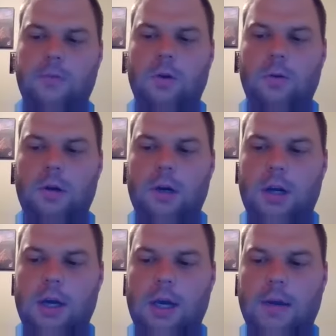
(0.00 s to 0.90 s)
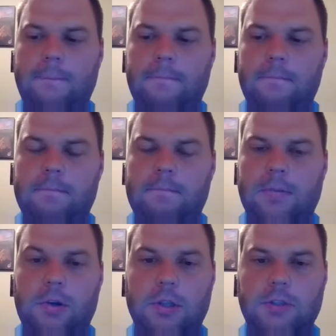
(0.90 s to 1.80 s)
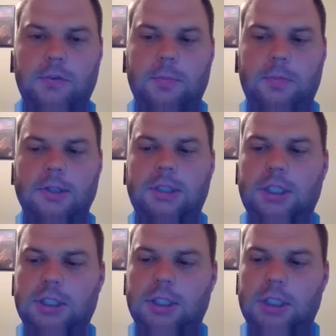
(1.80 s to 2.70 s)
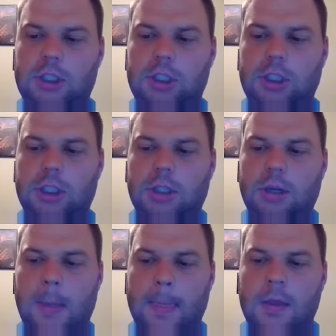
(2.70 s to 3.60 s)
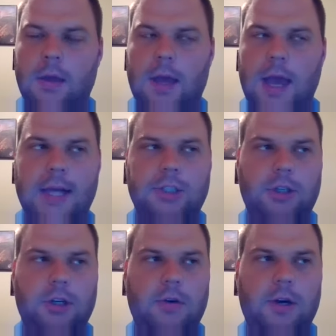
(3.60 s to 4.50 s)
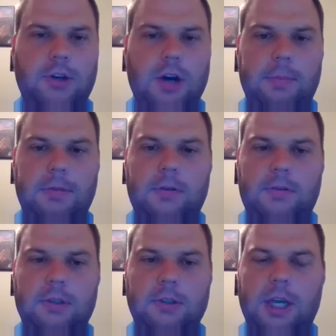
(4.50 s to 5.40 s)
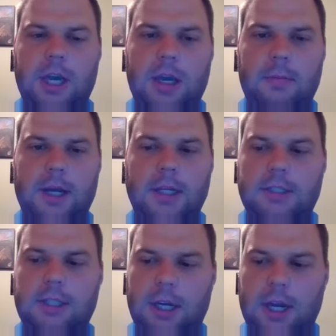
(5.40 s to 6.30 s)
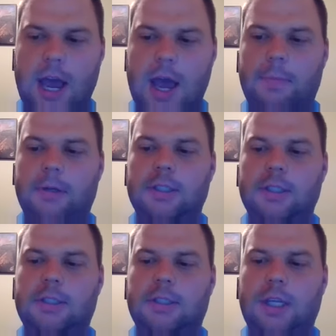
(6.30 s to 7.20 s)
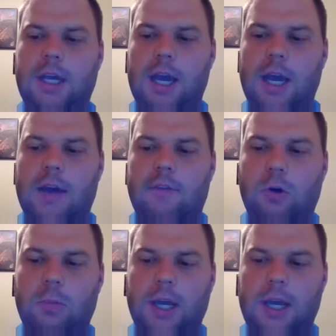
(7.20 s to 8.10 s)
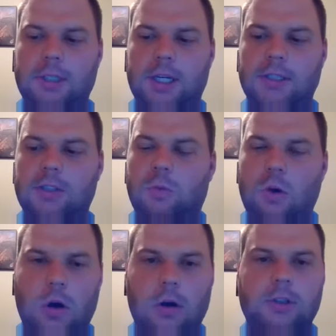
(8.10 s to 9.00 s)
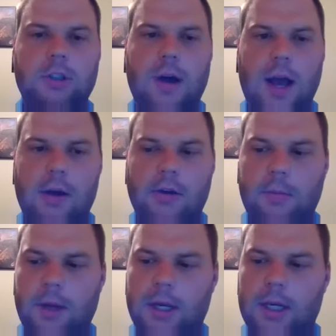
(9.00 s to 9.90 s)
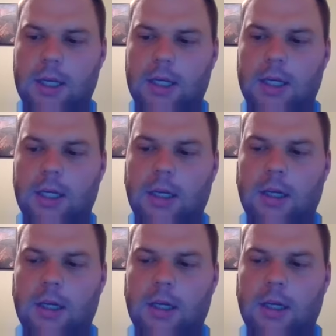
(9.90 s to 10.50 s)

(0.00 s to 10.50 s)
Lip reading: forward, if there is a football season this year, Ashland already dropped their first game against Indianapolis. They have home games against Walsh, Ohio Dominican,